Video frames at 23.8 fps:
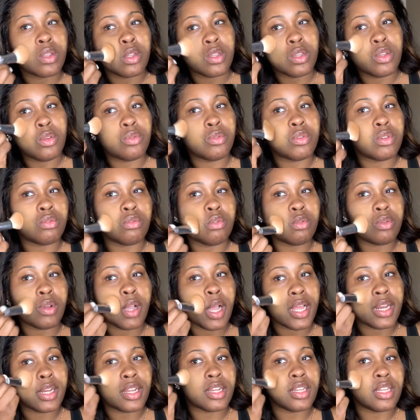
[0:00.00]
you do
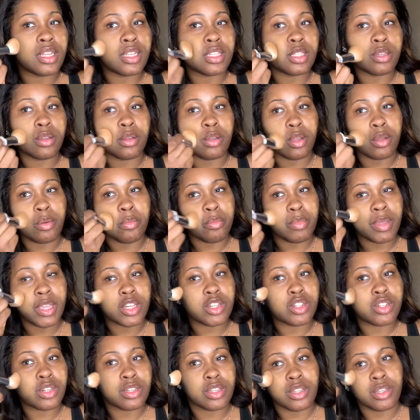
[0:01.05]
kind of need to make
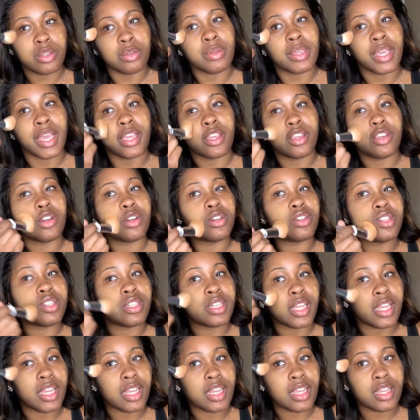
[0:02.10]
sure that you get your
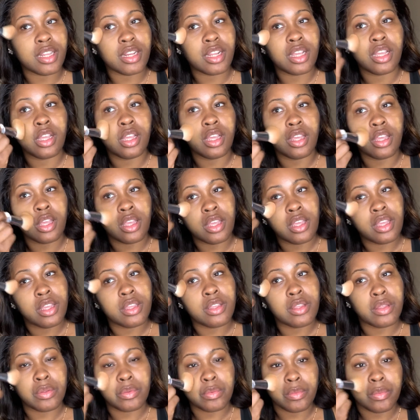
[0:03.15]
shade.
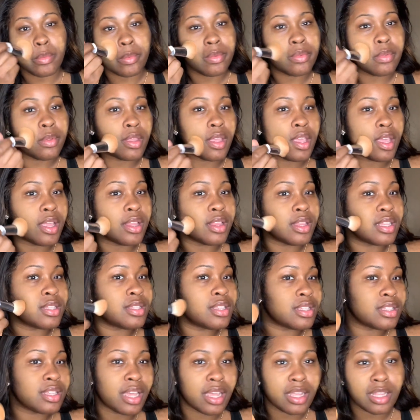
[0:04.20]
And this
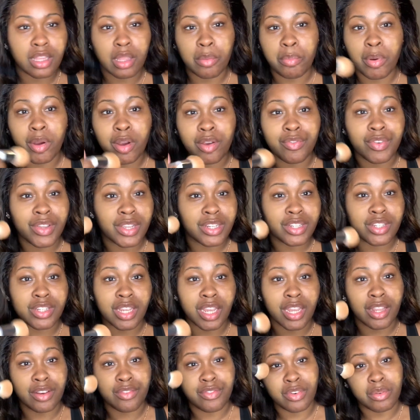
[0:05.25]
is like the perfect
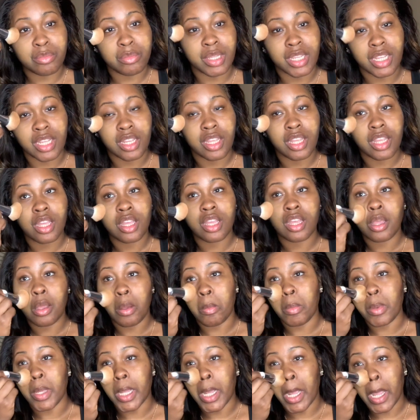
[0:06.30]
shade for me
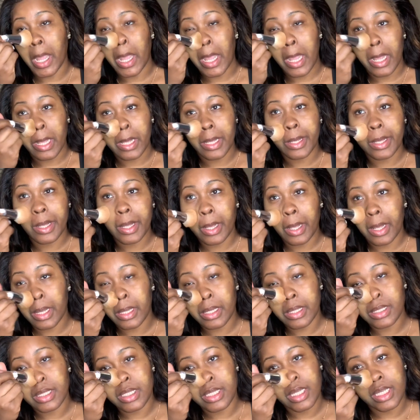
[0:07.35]
because
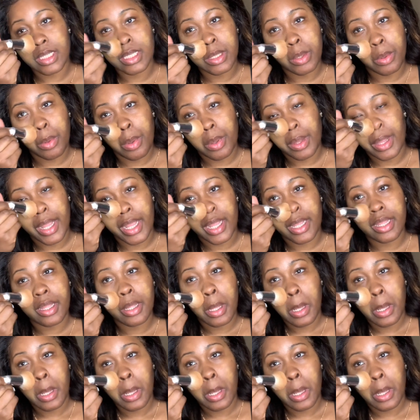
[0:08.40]
it's just like